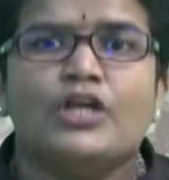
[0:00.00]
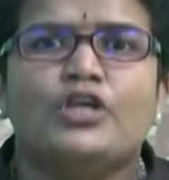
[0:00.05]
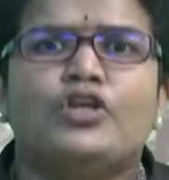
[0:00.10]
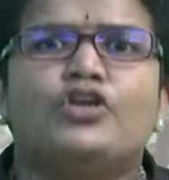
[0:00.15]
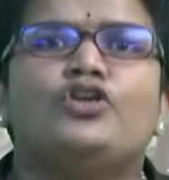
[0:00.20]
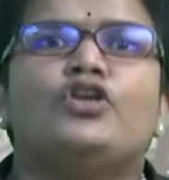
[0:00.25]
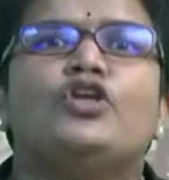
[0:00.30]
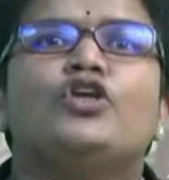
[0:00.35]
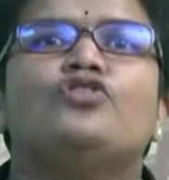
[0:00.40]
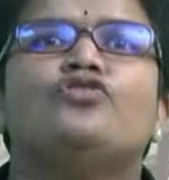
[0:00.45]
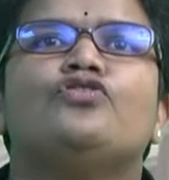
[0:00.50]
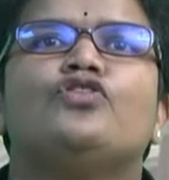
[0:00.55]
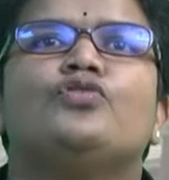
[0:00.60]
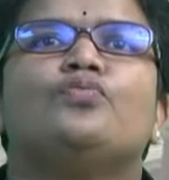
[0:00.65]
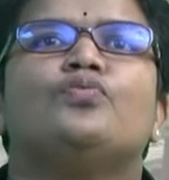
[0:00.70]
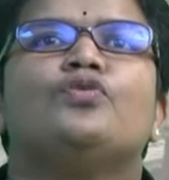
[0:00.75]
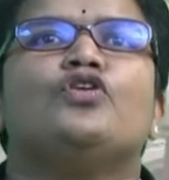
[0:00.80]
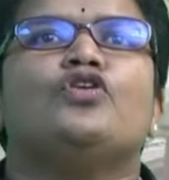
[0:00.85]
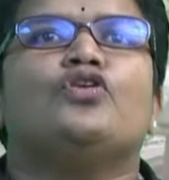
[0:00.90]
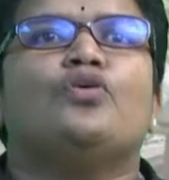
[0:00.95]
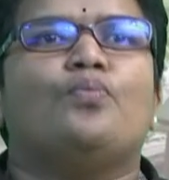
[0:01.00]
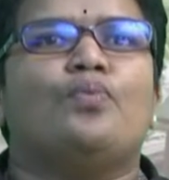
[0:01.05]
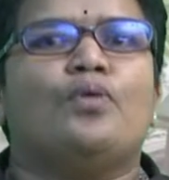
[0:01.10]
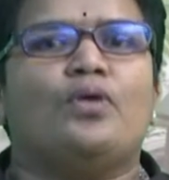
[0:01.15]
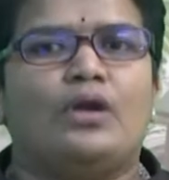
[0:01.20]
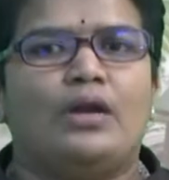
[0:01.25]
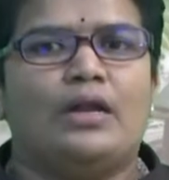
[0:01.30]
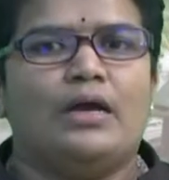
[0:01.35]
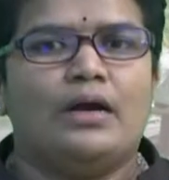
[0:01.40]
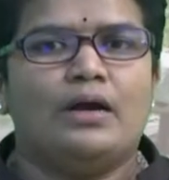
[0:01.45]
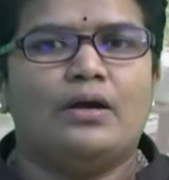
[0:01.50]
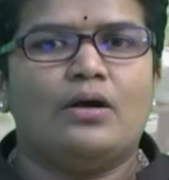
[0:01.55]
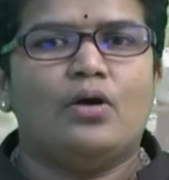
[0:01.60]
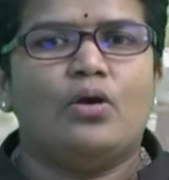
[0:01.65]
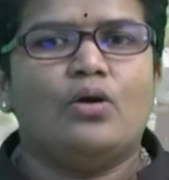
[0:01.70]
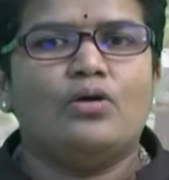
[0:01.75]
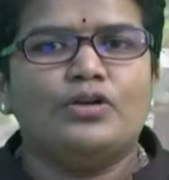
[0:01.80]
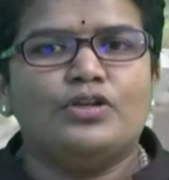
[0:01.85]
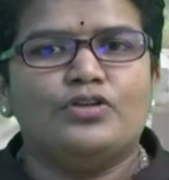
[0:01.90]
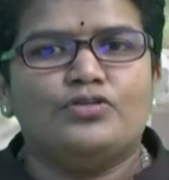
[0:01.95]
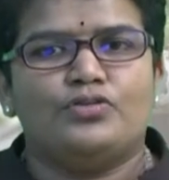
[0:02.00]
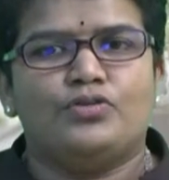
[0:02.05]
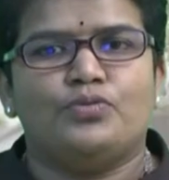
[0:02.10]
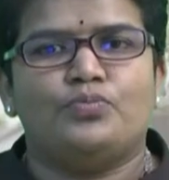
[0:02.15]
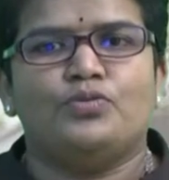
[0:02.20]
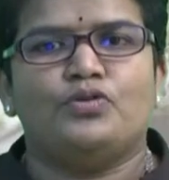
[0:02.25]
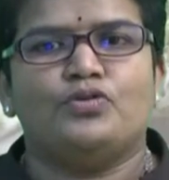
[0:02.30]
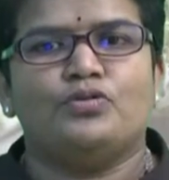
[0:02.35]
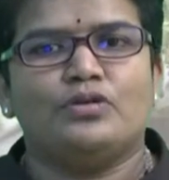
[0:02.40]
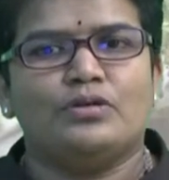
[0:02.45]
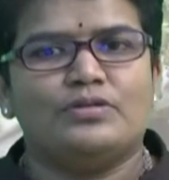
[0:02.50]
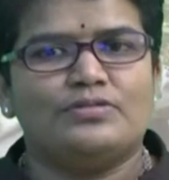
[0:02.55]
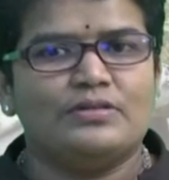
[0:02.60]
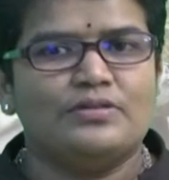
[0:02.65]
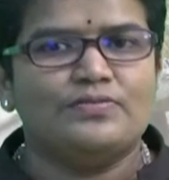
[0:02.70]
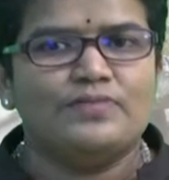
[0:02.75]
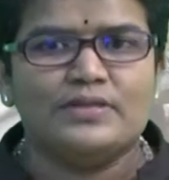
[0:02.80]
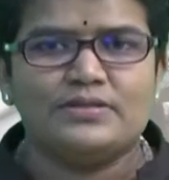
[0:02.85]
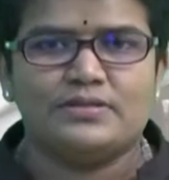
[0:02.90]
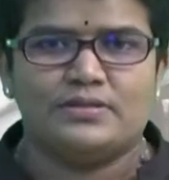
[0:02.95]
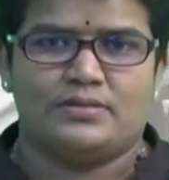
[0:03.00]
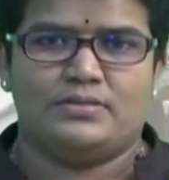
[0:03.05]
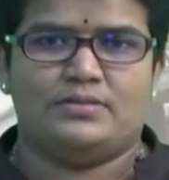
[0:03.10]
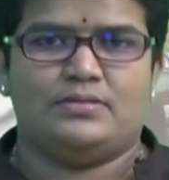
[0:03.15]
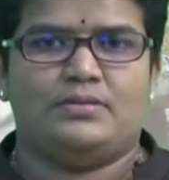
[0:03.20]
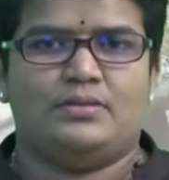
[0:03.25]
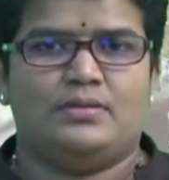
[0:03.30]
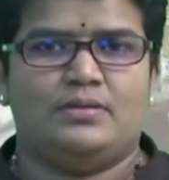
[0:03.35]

to distribute your product or distribute your services.